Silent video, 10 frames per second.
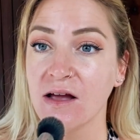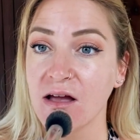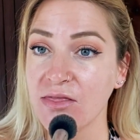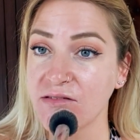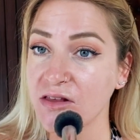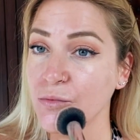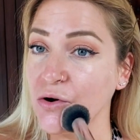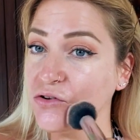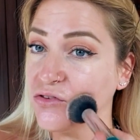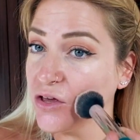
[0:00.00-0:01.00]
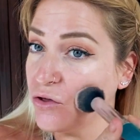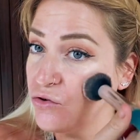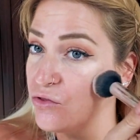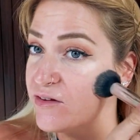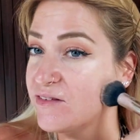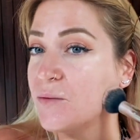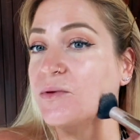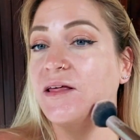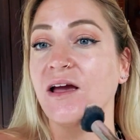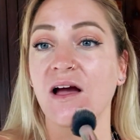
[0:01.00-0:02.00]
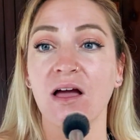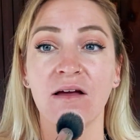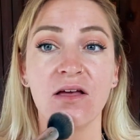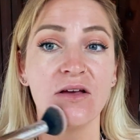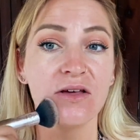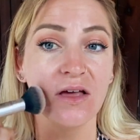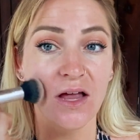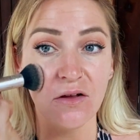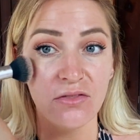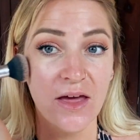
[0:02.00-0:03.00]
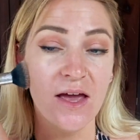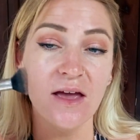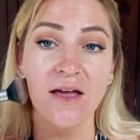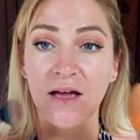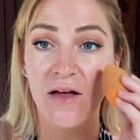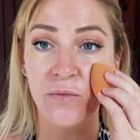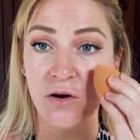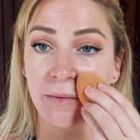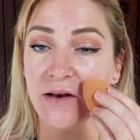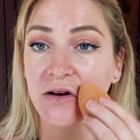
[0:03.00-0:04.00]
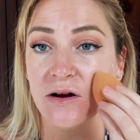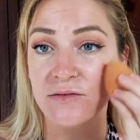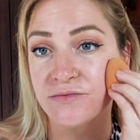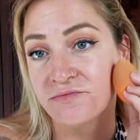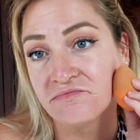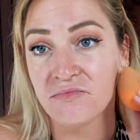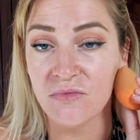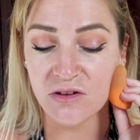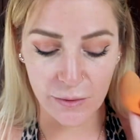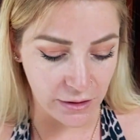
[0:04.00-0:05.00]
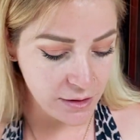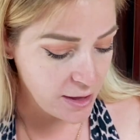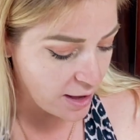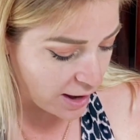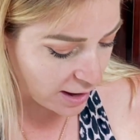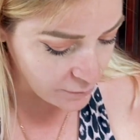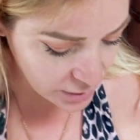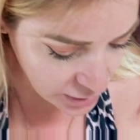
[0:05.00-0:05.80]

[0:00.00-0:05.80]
And this is more just like you do the stippling kind of thing, and beauty blender, similar. I'm gonna